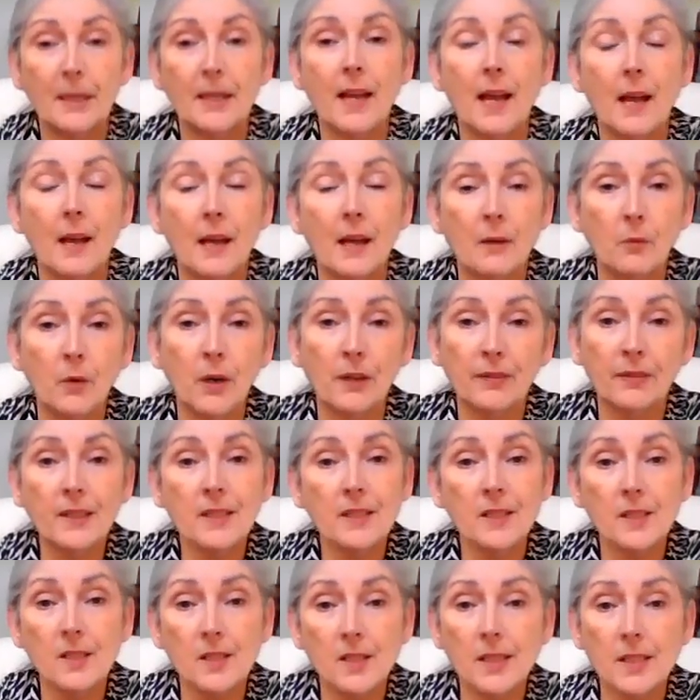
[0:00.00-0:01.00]
but what
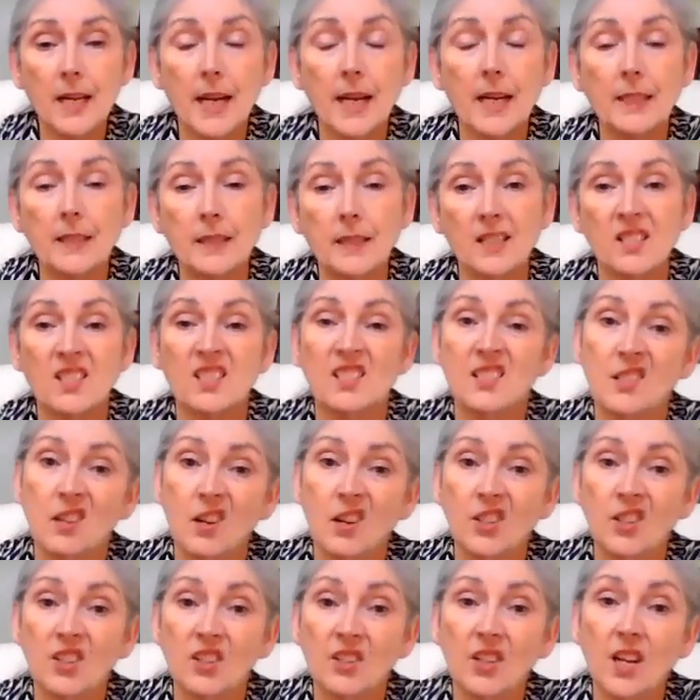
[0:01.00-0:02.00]
this is saying is,
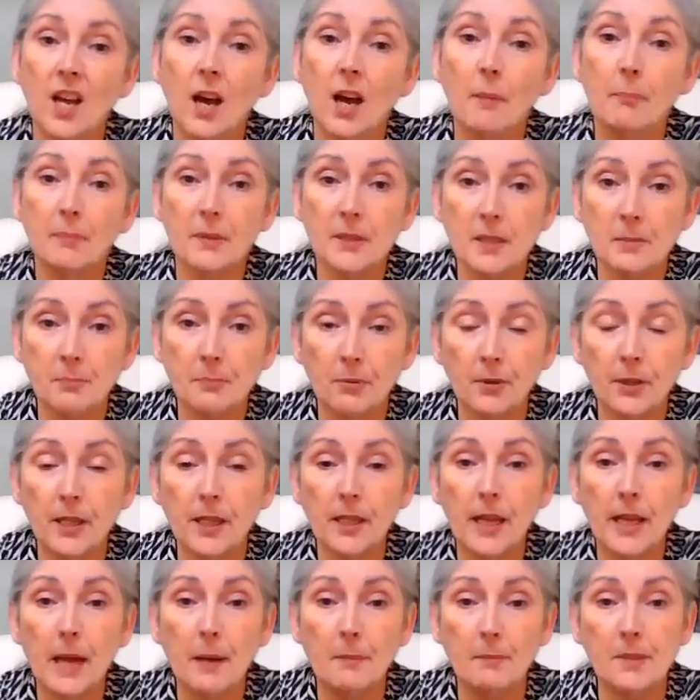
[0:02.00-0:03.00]
no, your cup is
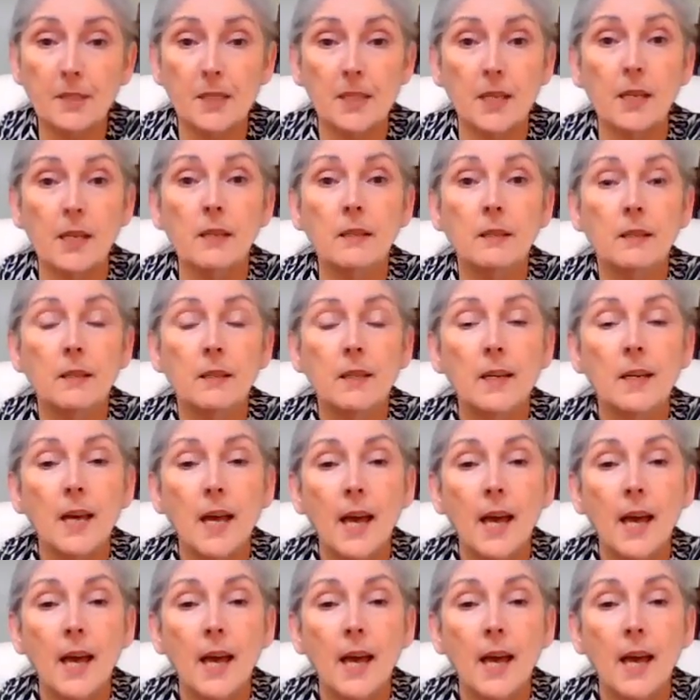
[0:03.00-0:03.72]
pretty empty.